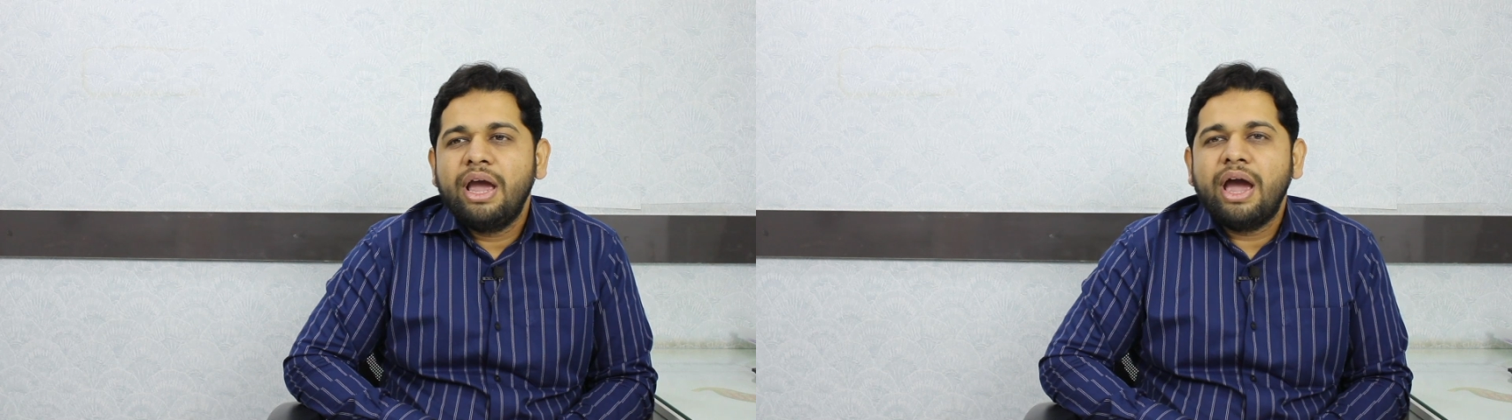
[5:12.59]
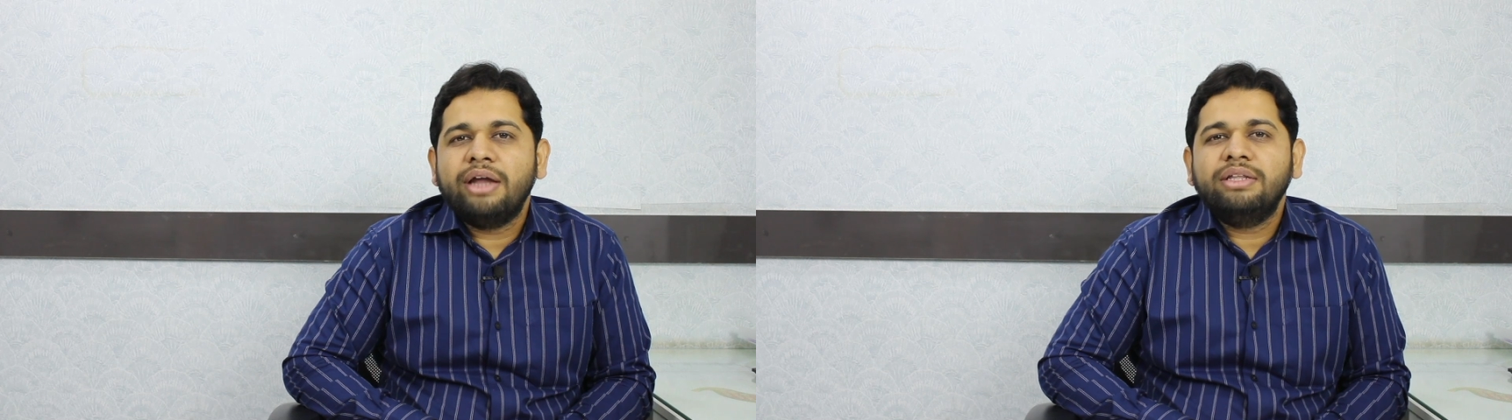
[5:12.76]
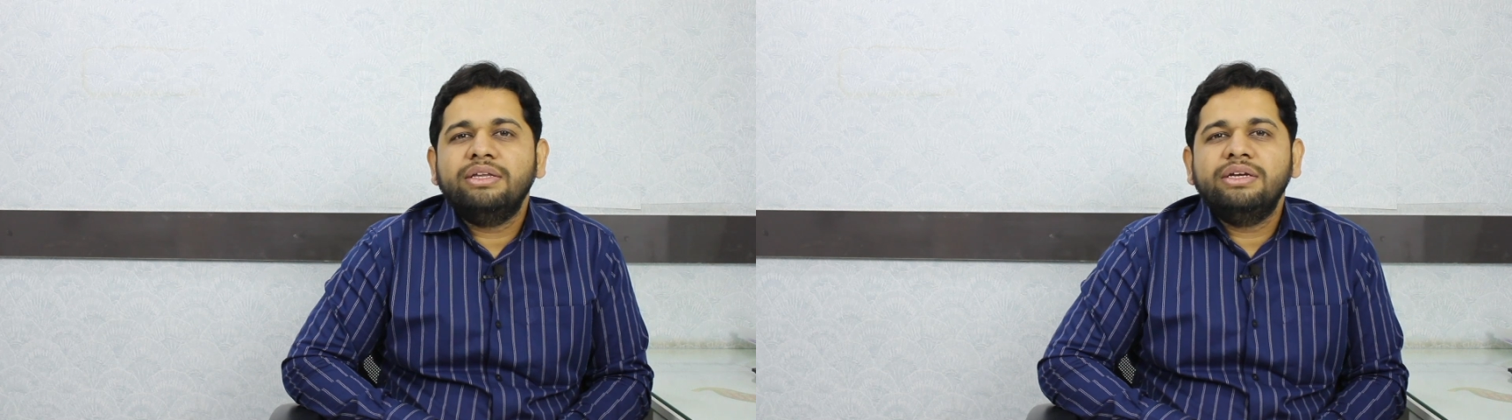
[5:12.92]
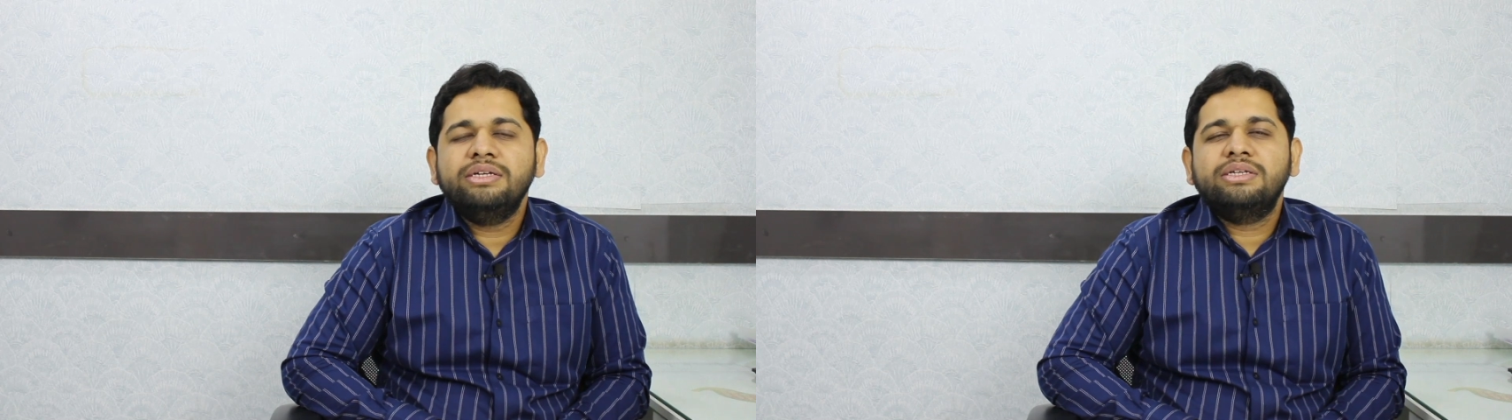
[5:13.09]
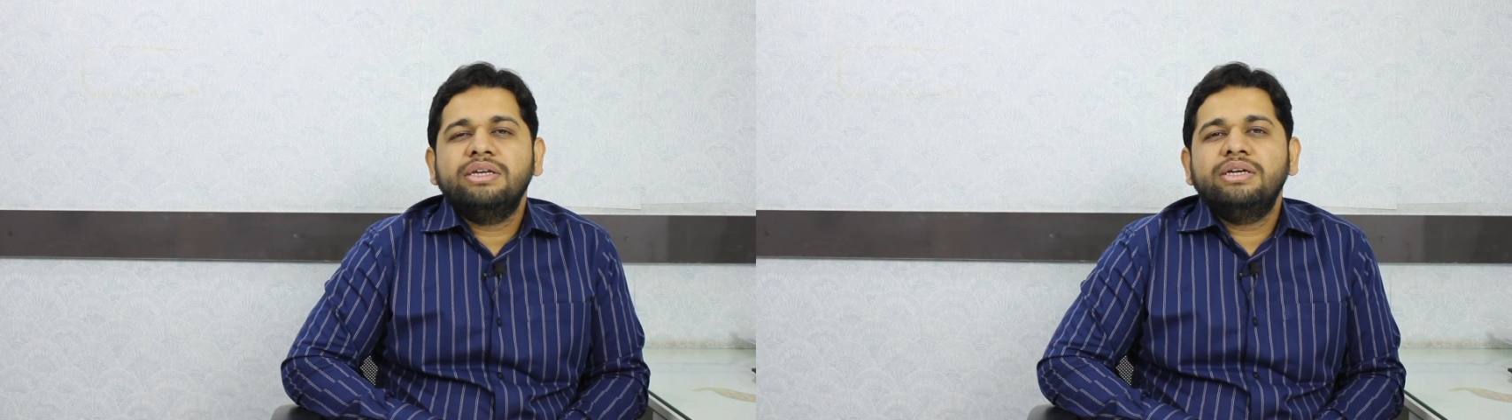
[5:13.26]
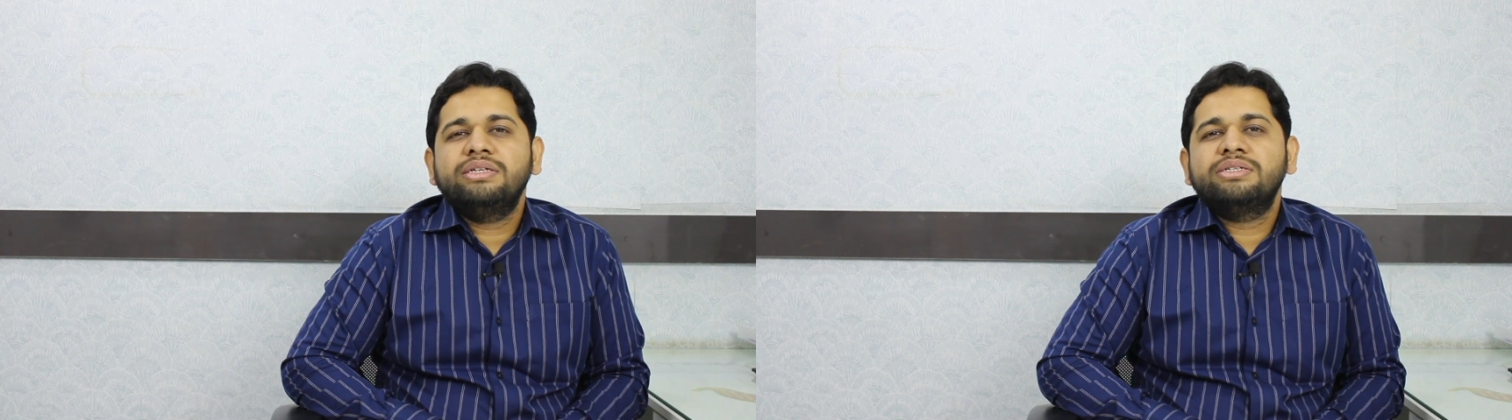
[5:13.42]
and these
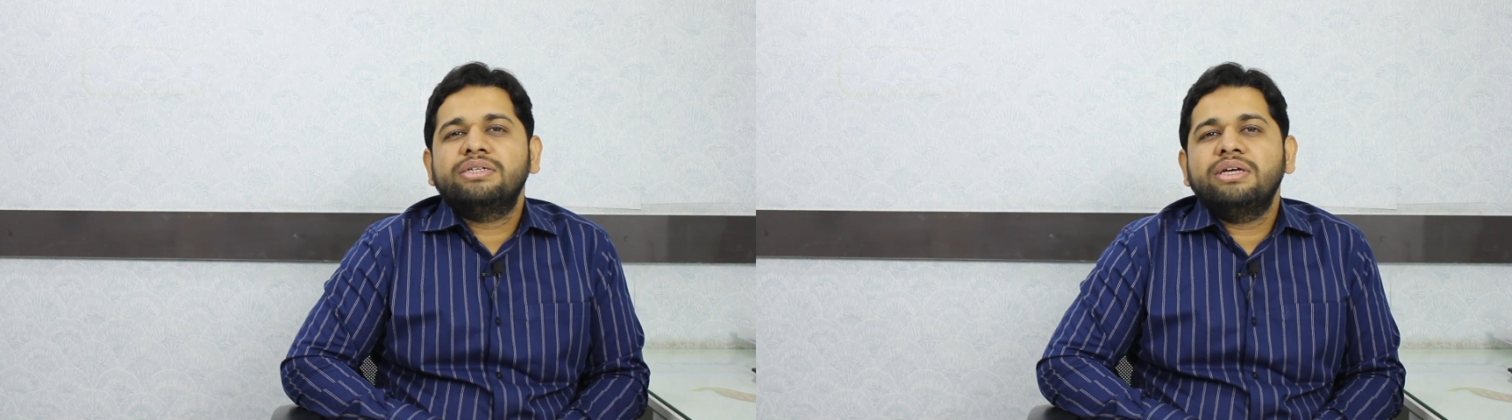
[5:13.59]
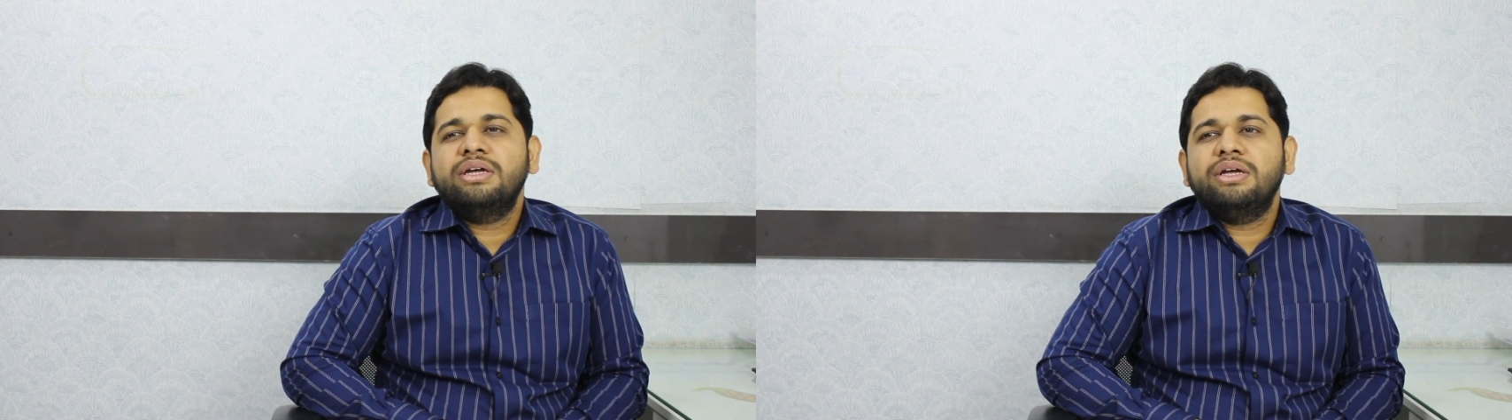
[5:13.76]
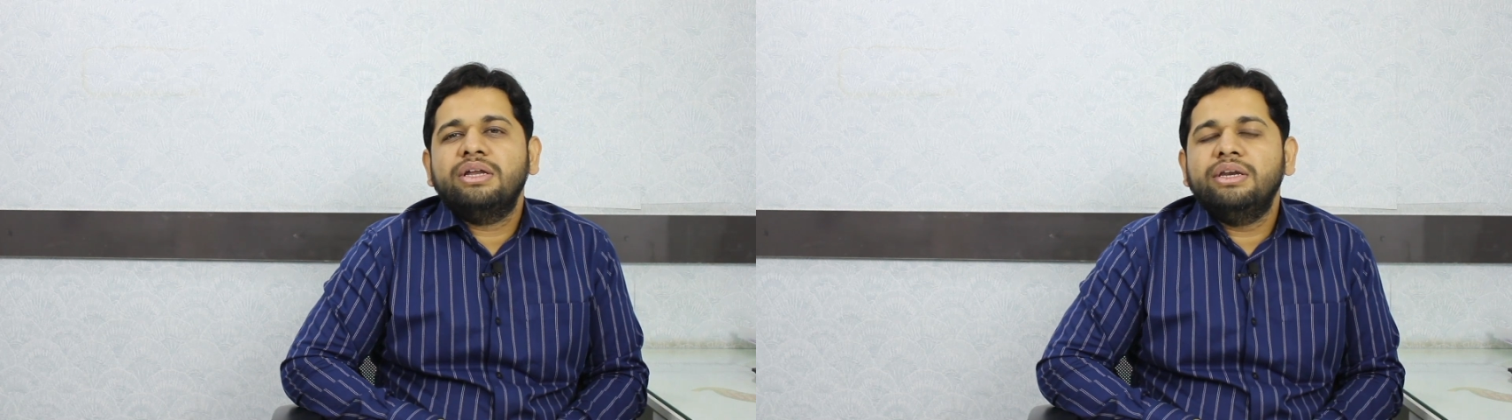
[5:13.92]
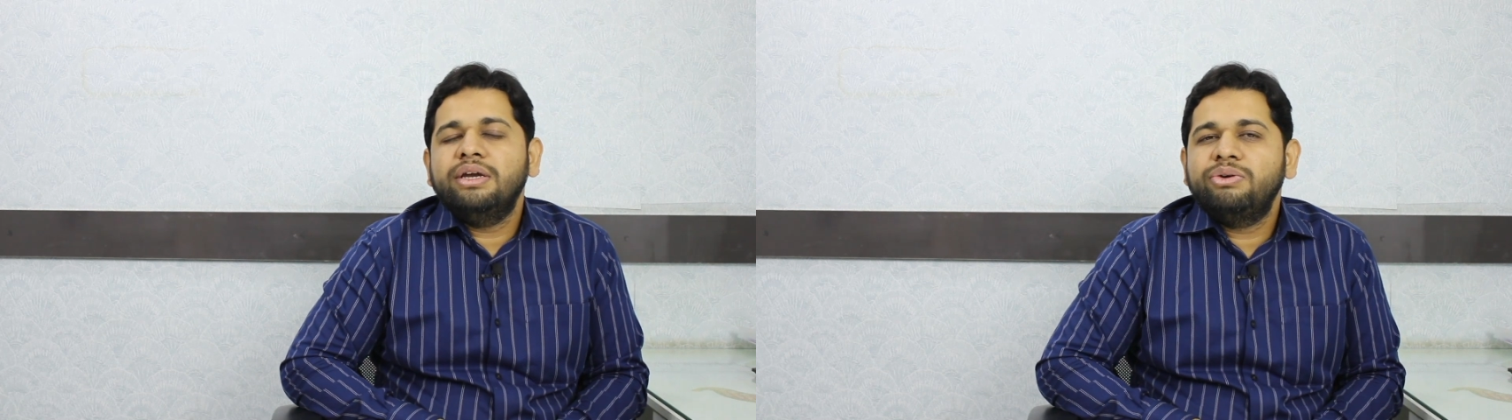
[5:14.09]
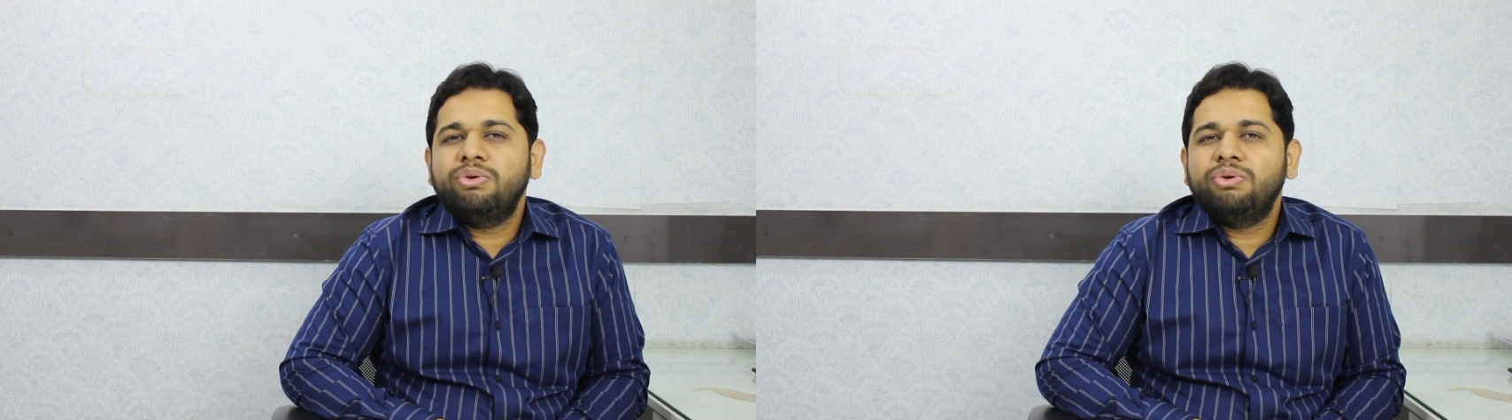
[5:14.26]
leaks lead